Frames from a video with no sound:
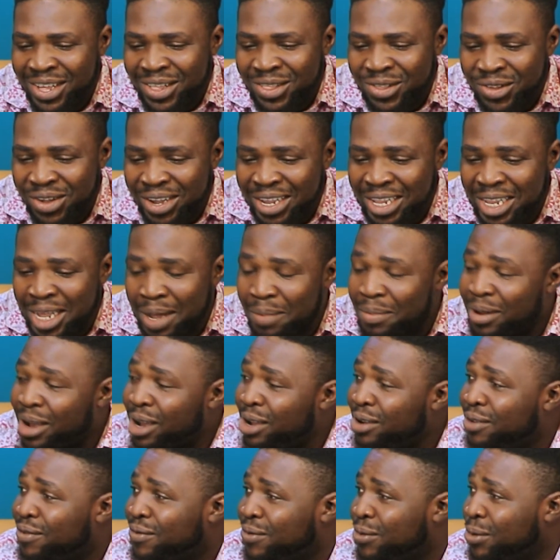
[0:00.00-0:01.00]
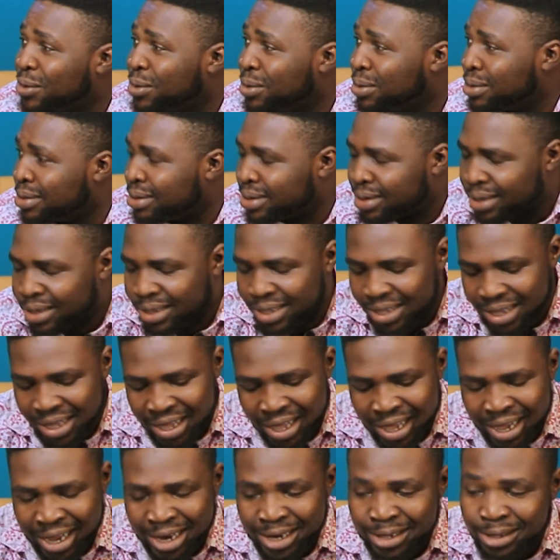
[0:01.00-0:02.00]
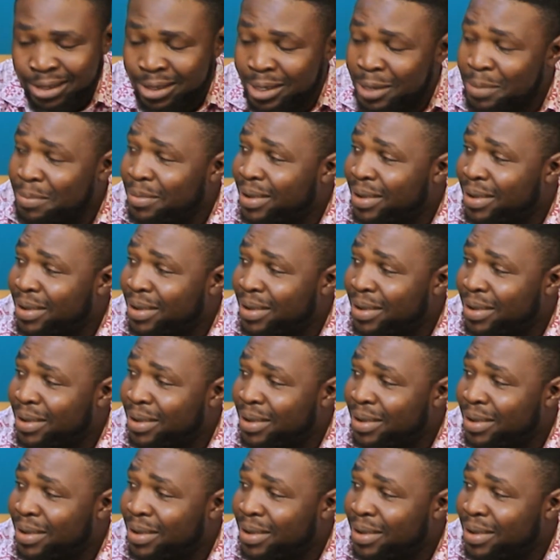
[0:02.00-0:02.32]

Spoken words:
Talking about phones and SIM